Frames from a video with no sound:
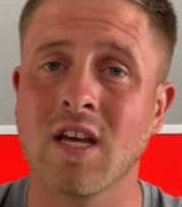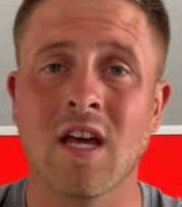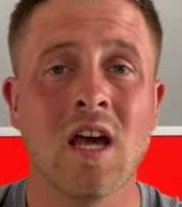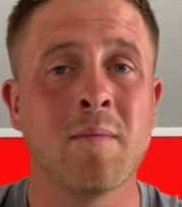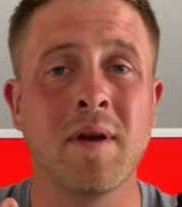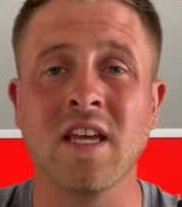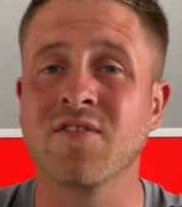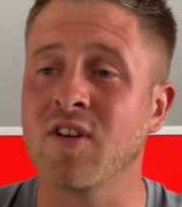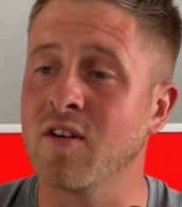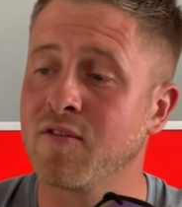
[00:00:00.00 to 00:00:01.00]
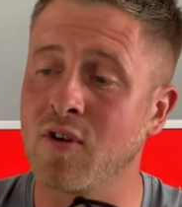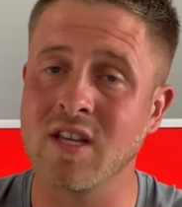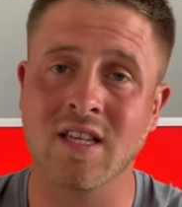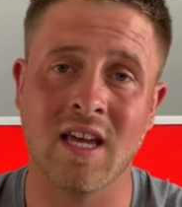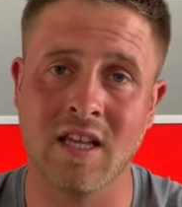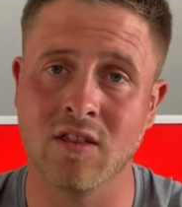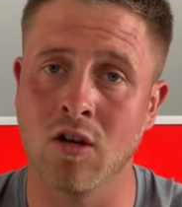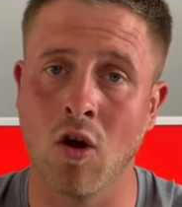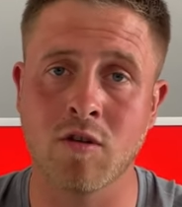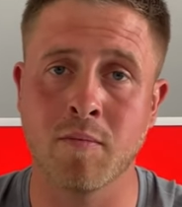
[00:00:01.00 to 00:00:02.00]
it please feel free to hit the
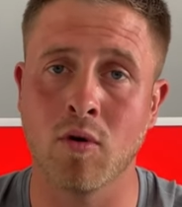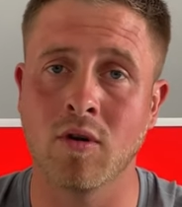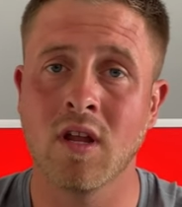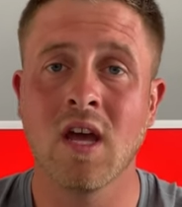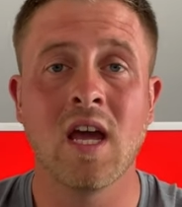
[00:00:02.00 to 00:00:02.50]
like button